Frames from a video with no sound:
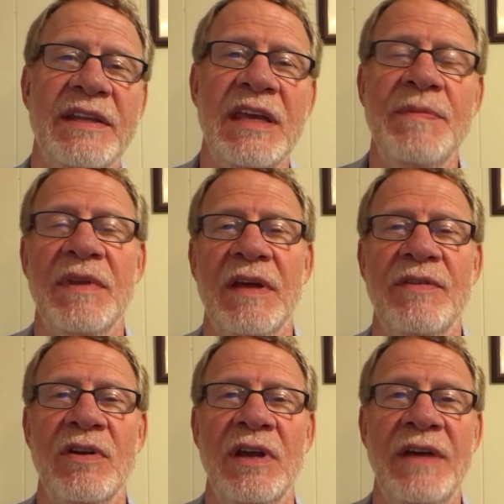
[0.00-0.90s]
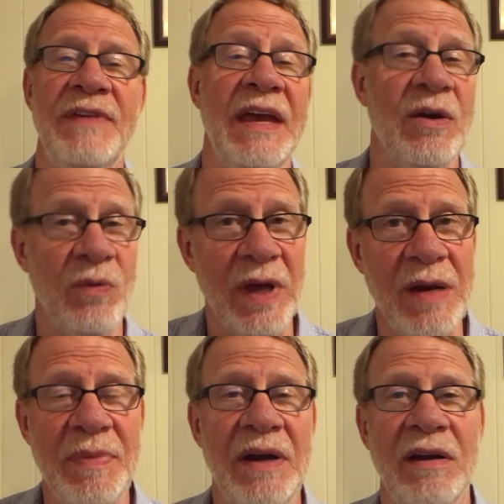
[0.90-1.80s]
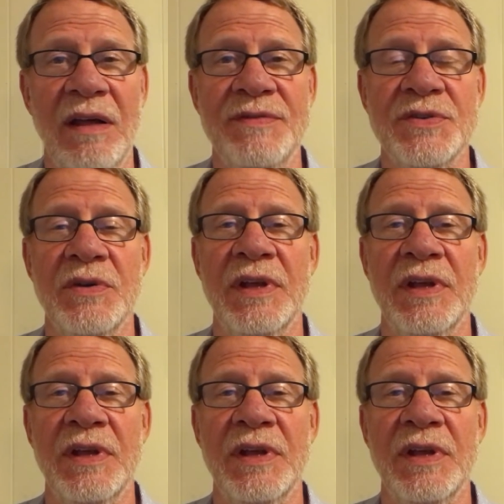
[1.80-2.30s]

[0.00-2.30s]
keep the love of your life and write a better love story.